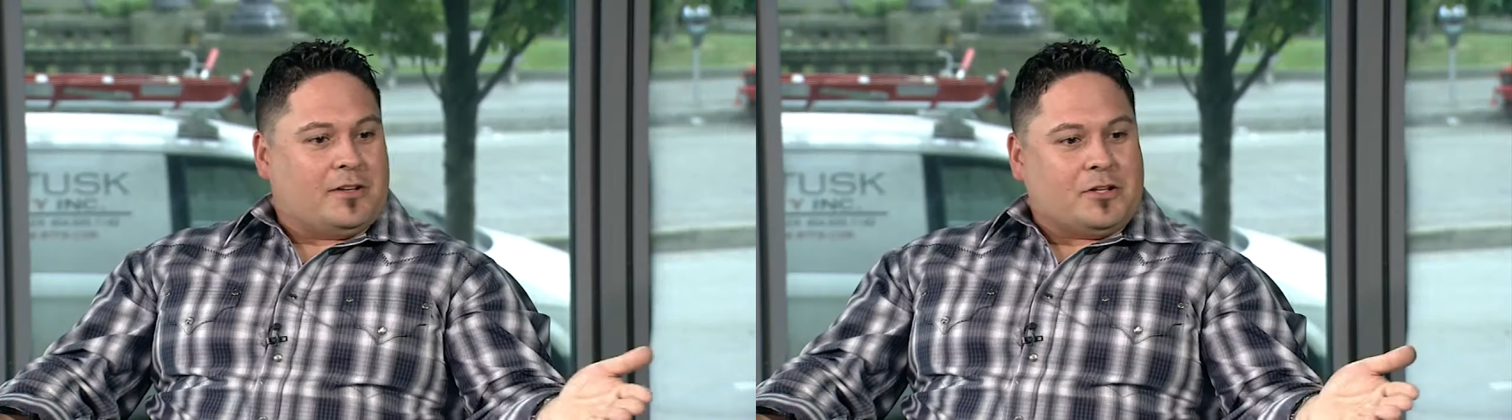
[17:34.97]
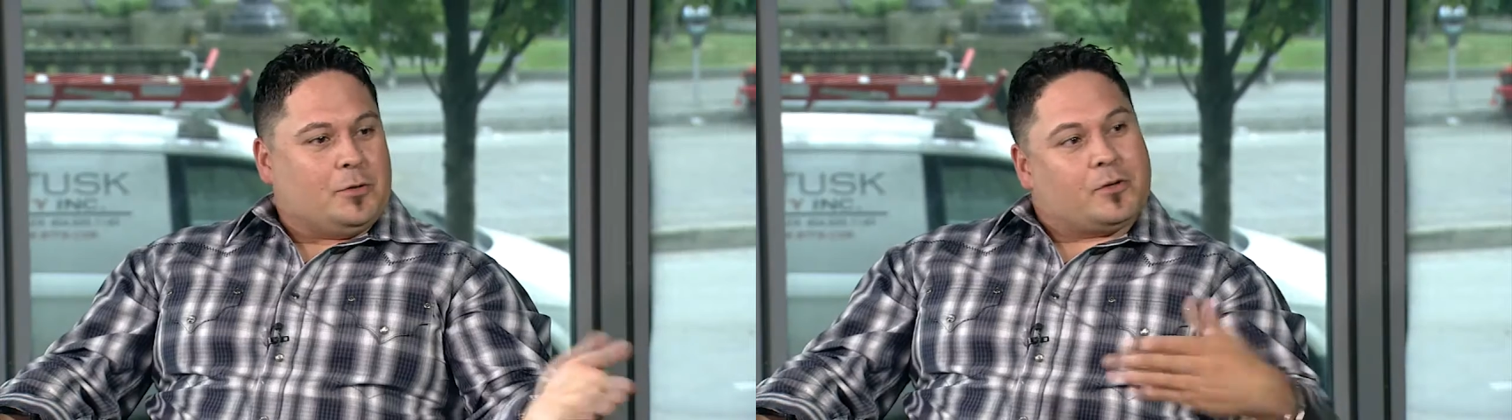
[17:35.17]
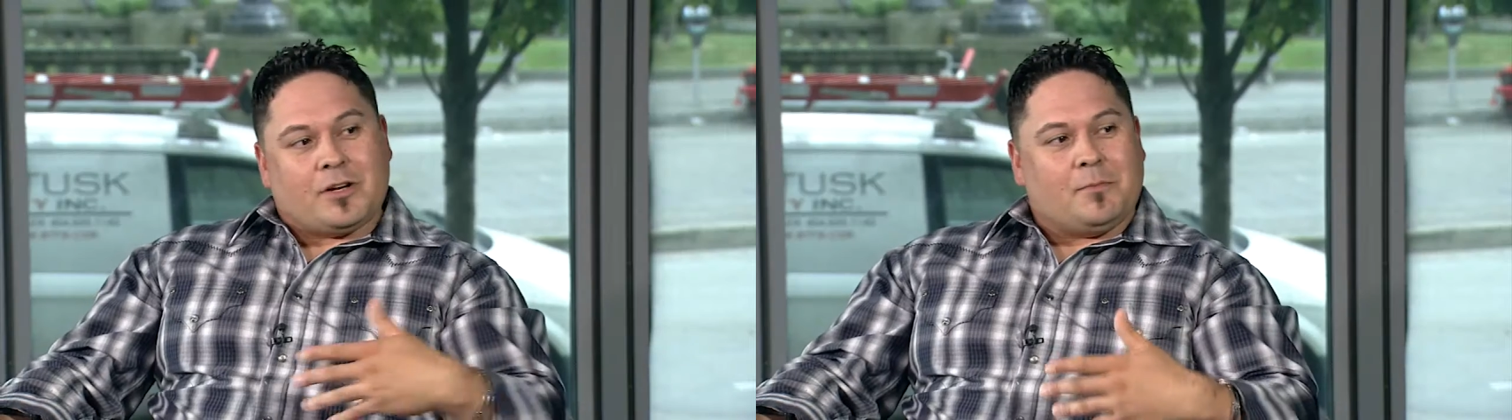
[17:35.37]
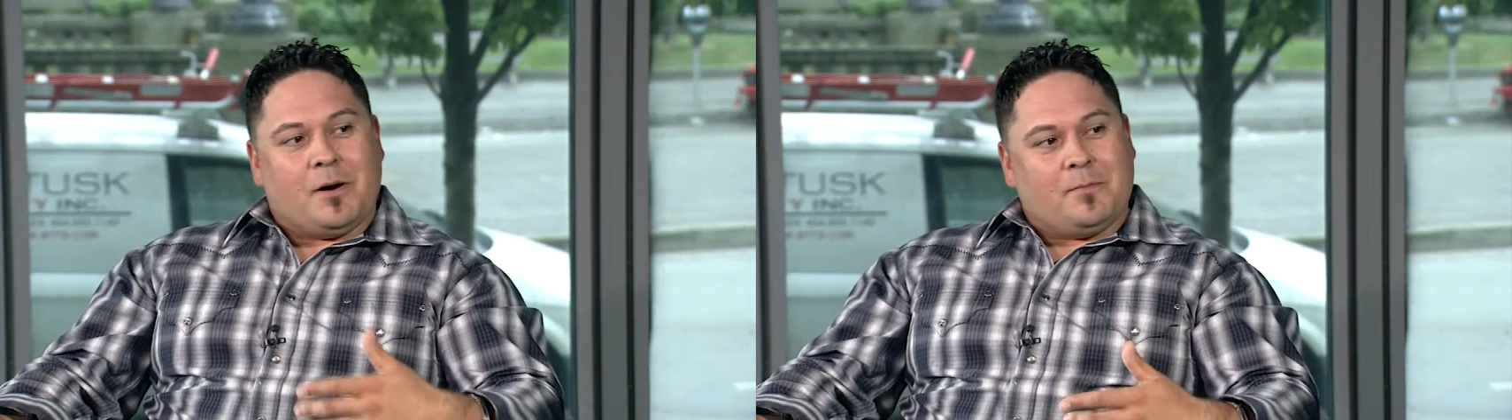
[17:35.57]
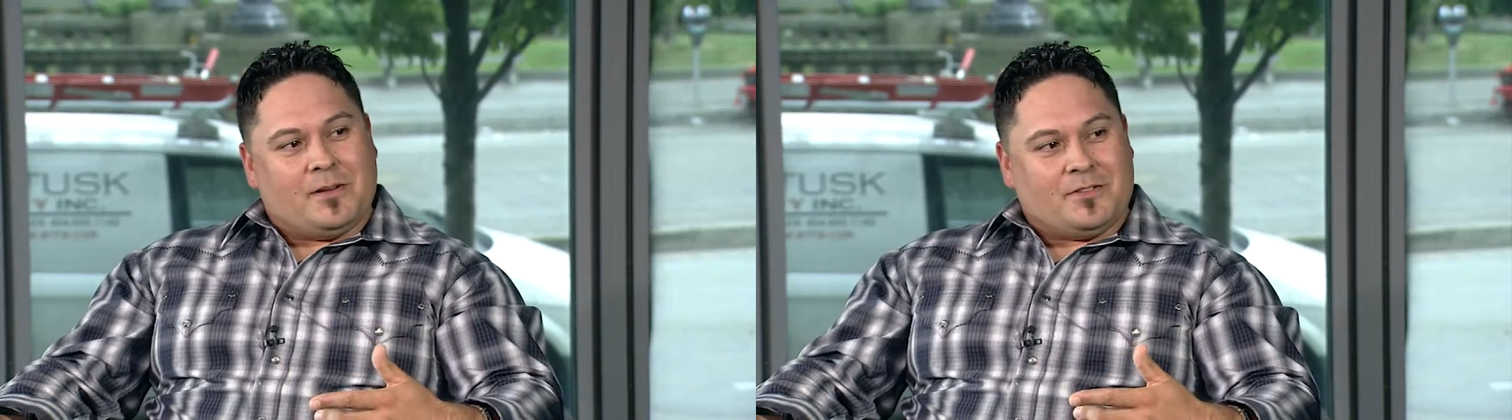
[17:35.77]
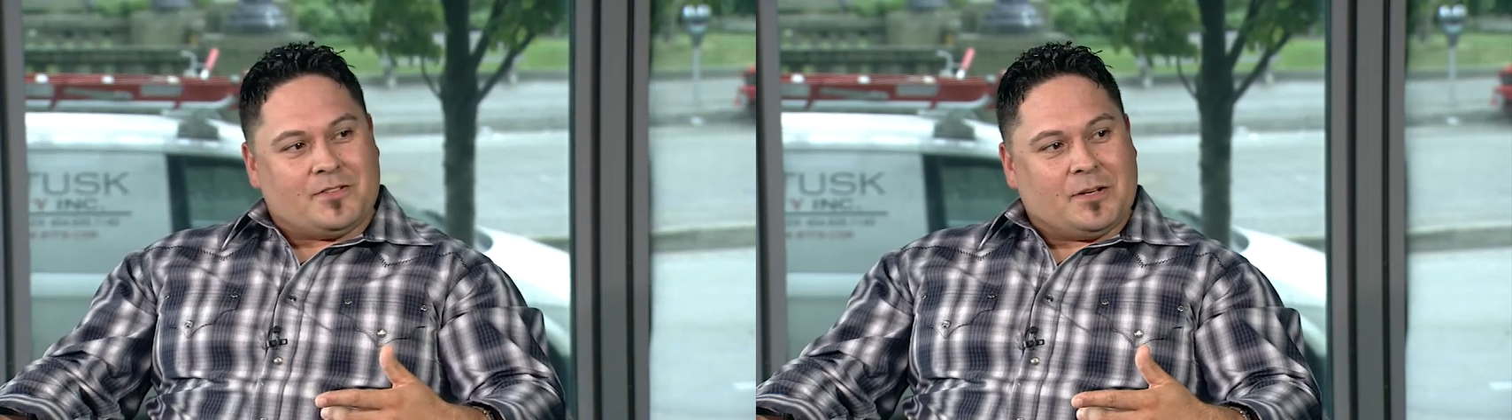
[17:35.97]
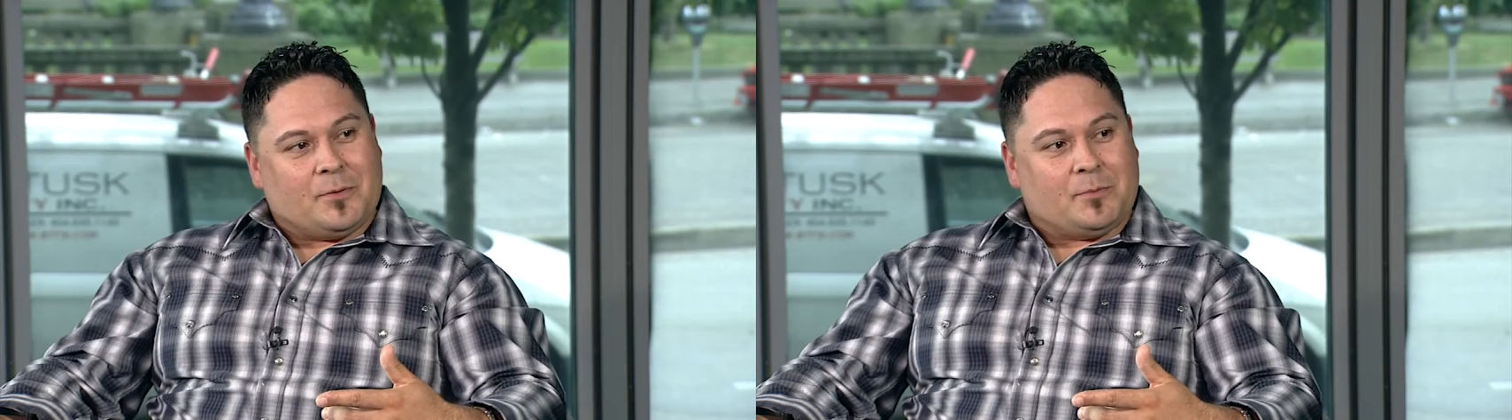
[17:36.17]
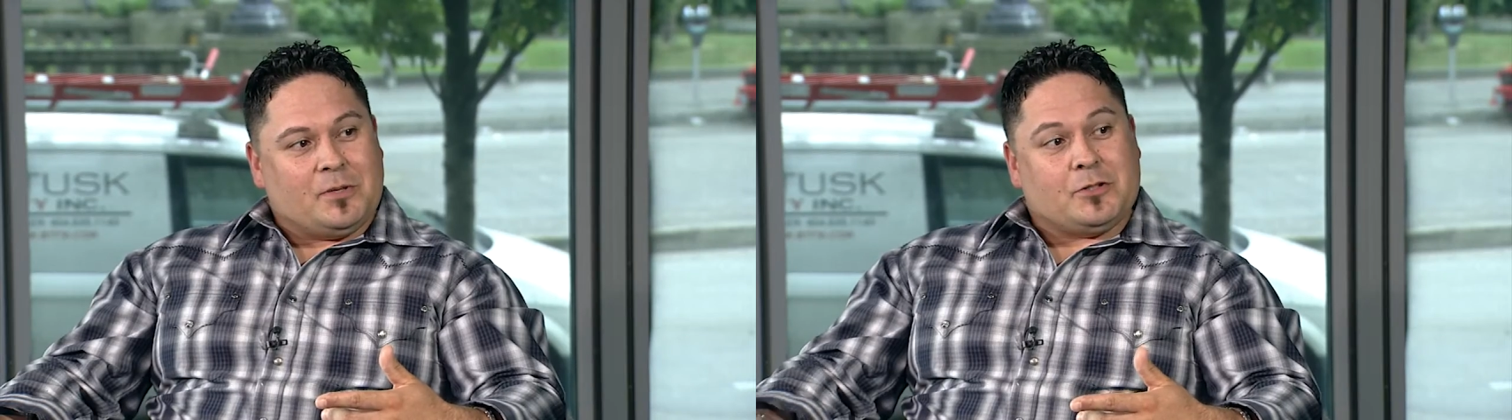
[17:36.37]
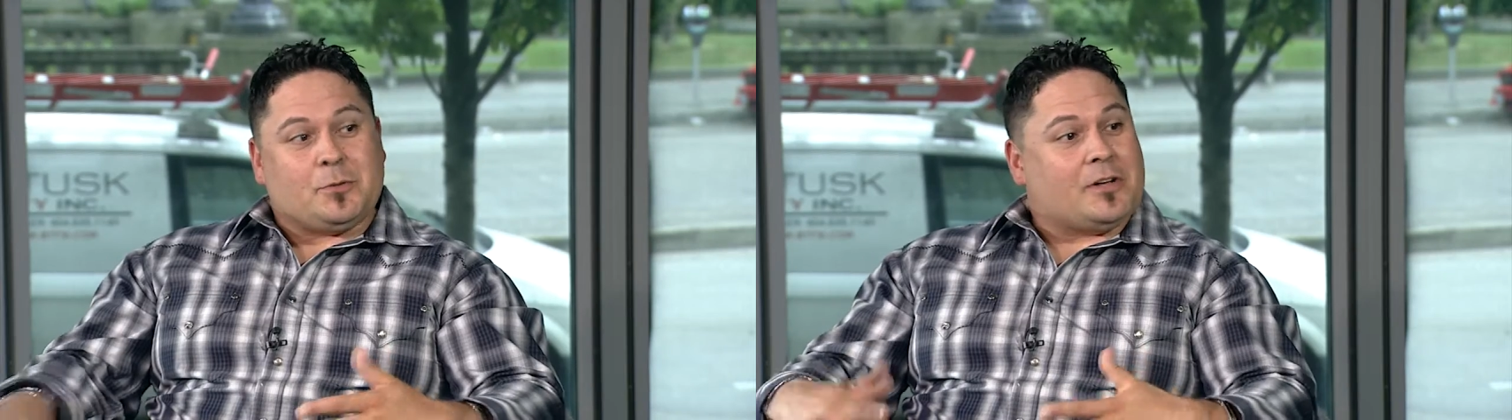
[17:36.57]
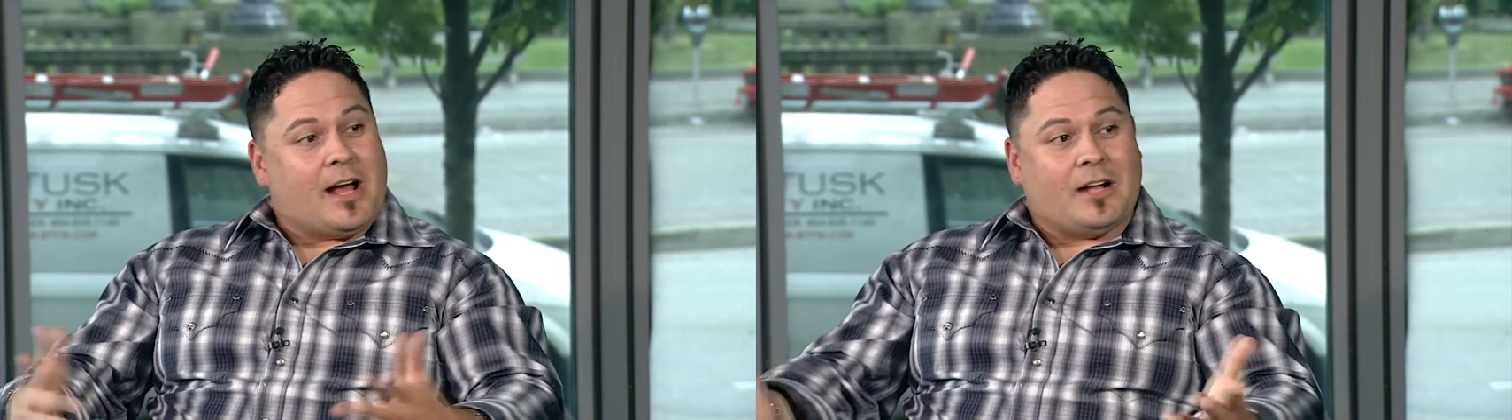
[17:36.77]
that you could come up and sing with me
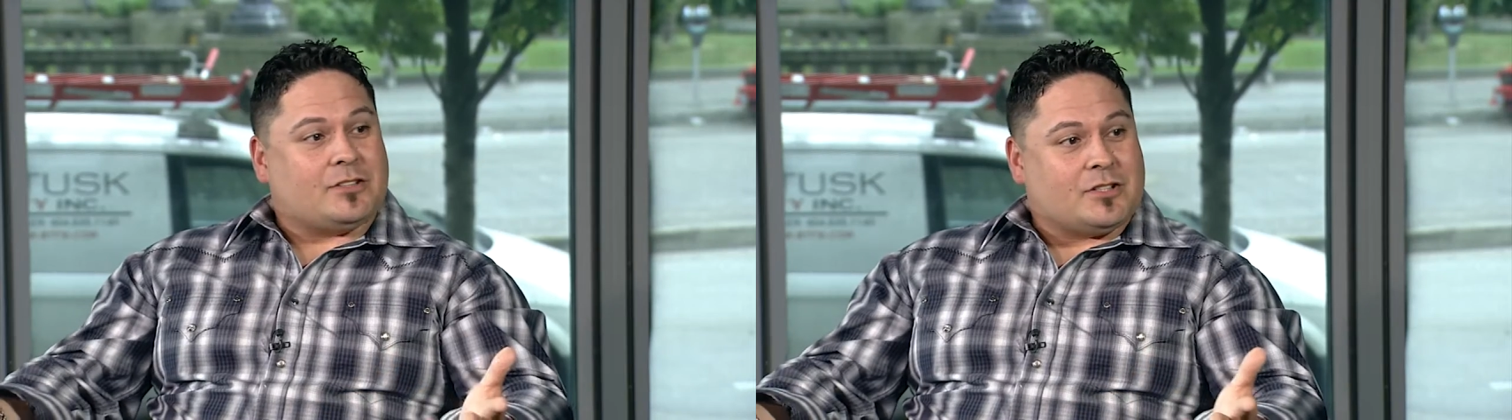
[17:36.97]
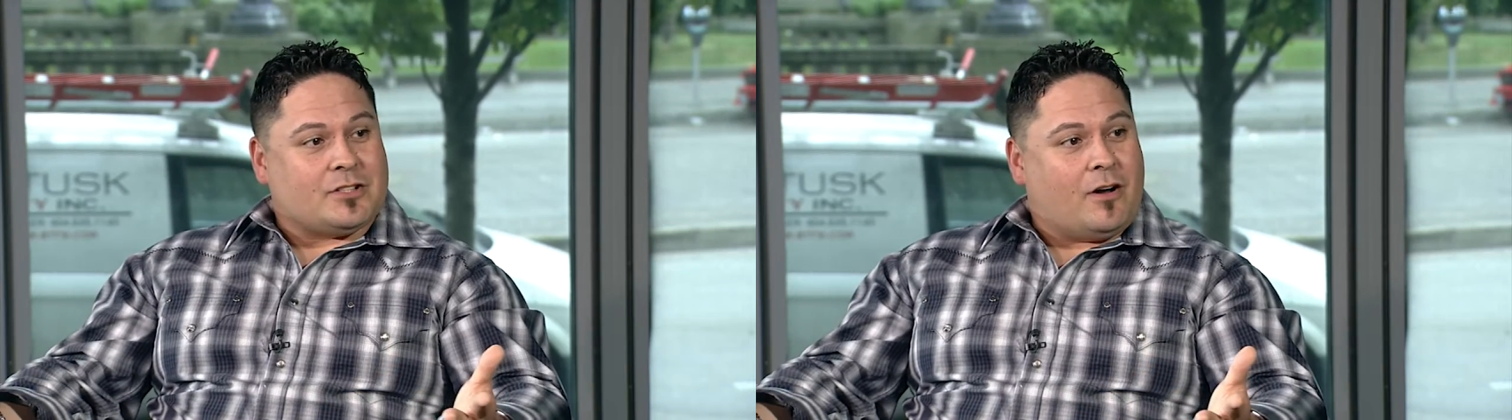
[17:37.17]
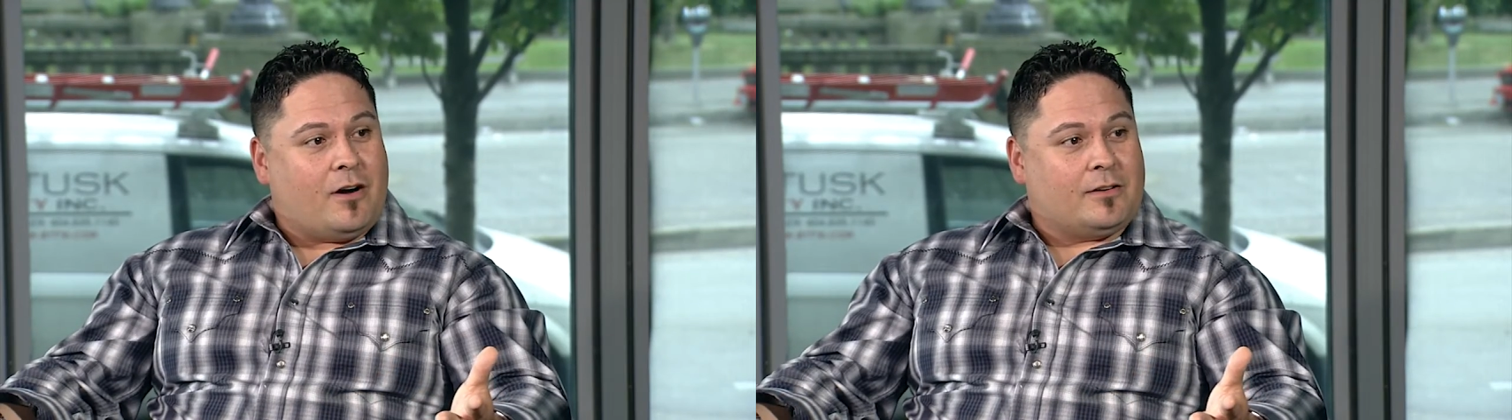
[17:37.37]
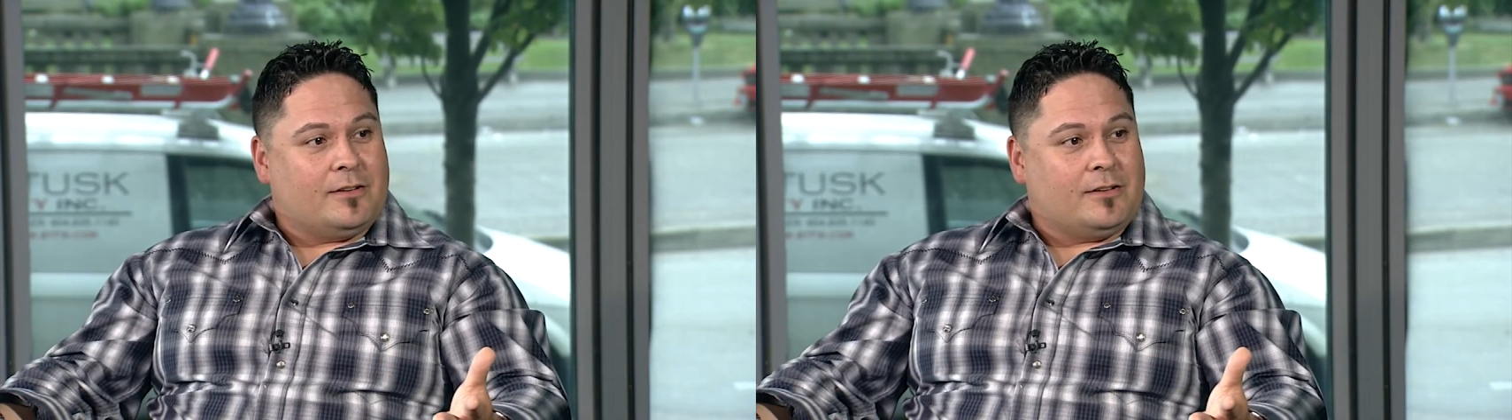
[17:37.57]
to enhance a song,